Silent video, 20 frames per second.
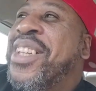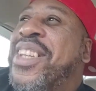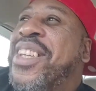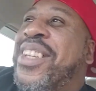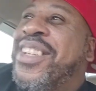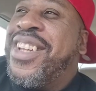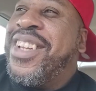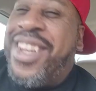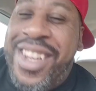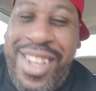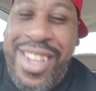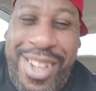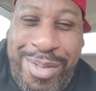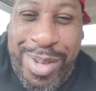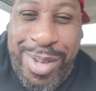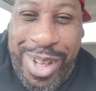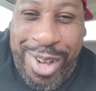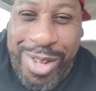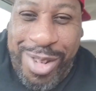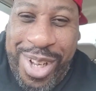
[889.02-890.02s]

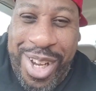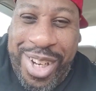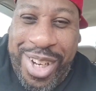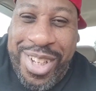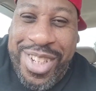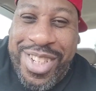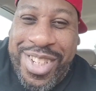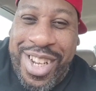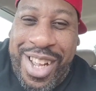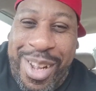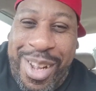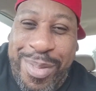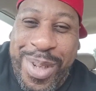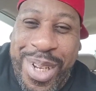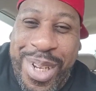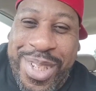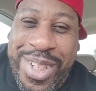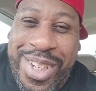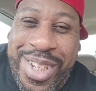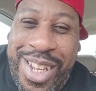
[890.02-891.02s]
Amen. We had a good time
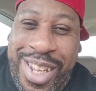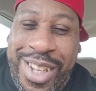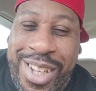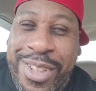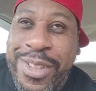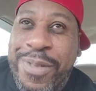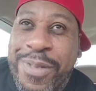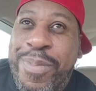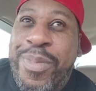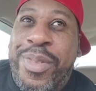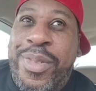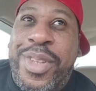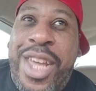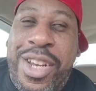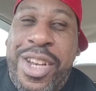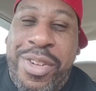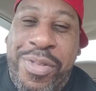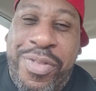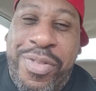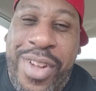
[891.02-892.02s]
yesterday at
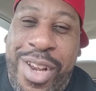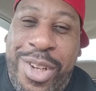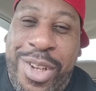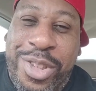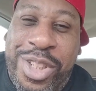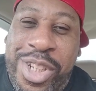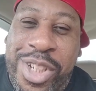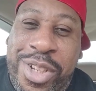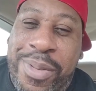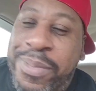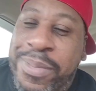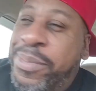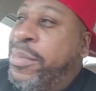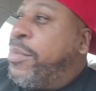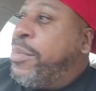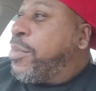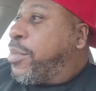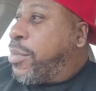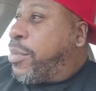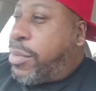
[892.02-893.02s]
the fellowship.
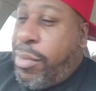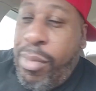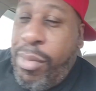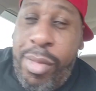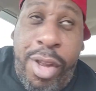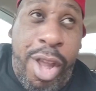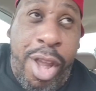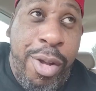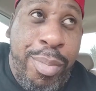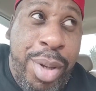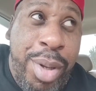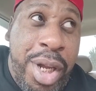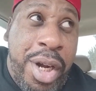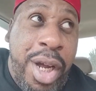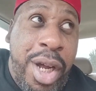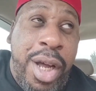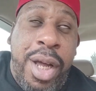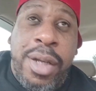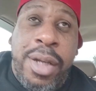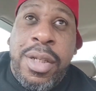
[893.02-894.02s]
But,
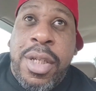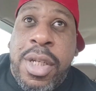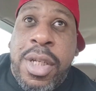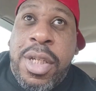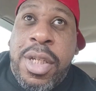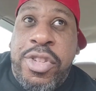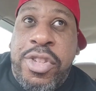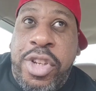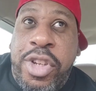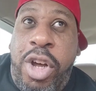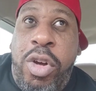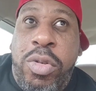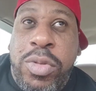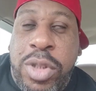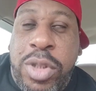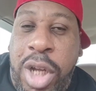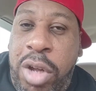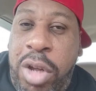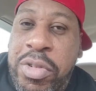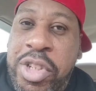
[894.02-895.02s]
uh, so
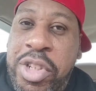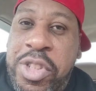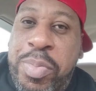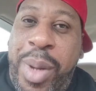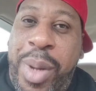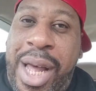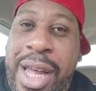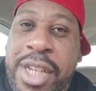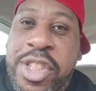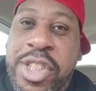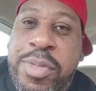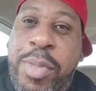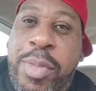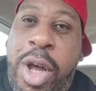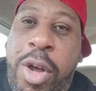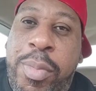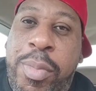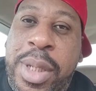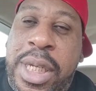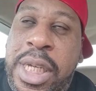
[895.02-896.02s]
don't despise
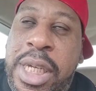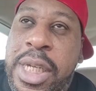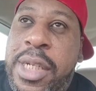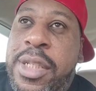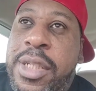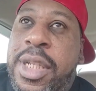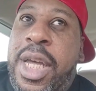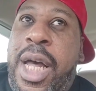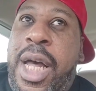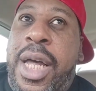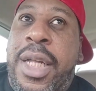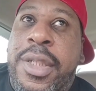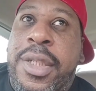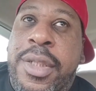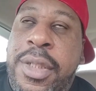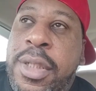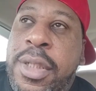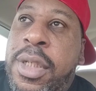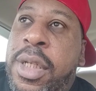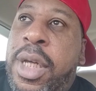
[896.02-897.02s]
small beginnings, guys.
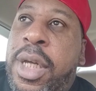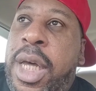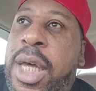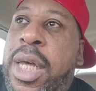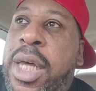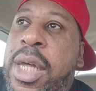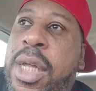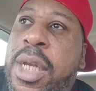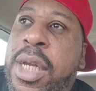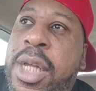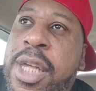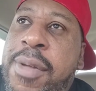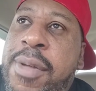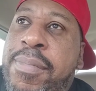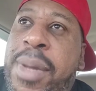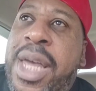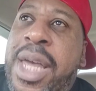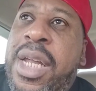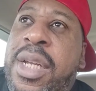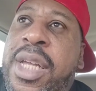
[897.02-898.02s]
And it
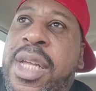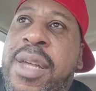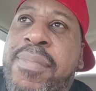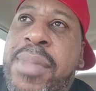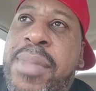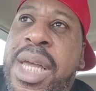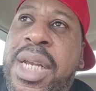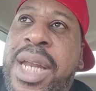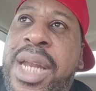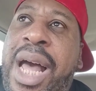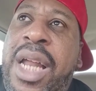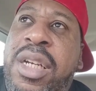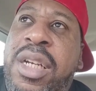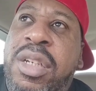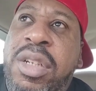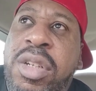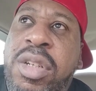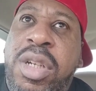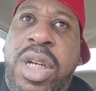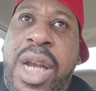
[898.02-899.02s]
may, it may not
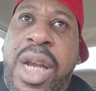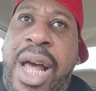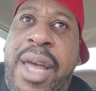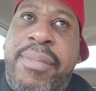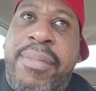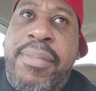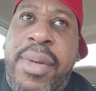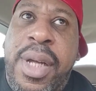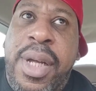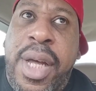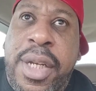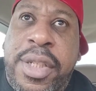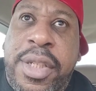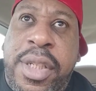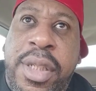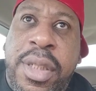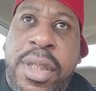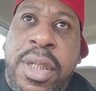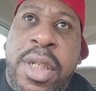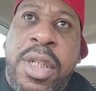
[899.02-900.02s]
look like
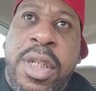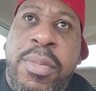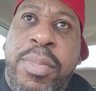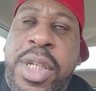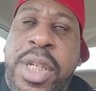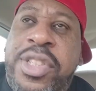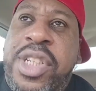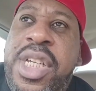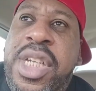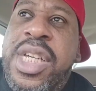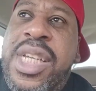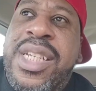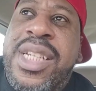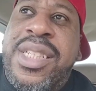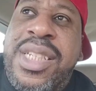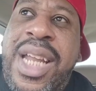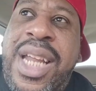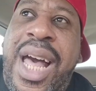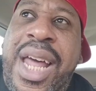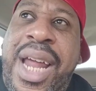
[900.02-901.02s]
much, but see, it's
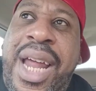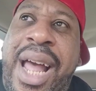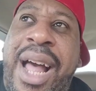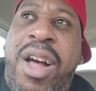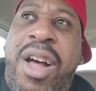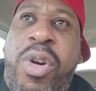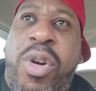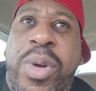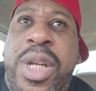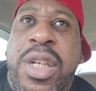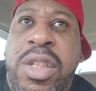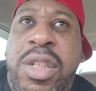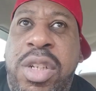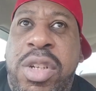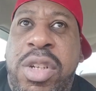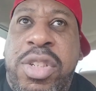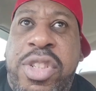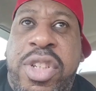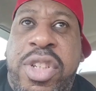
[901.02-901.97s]
not how it looks to